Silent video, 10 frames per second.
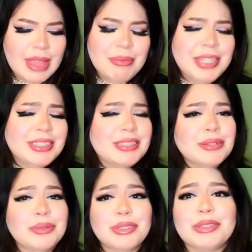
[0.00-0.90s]
My
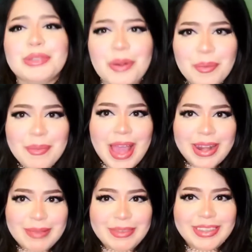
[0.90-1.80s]
sister was so
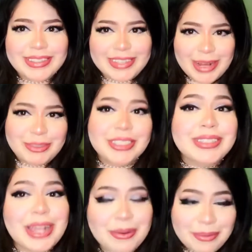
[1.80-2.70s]
mad at me this time. She's
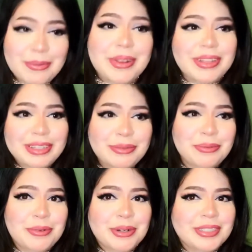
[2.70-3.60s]
like really
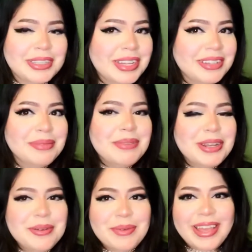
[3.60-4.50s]
forcing me
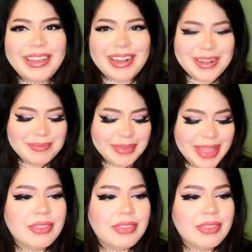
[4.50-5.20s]
to wake up.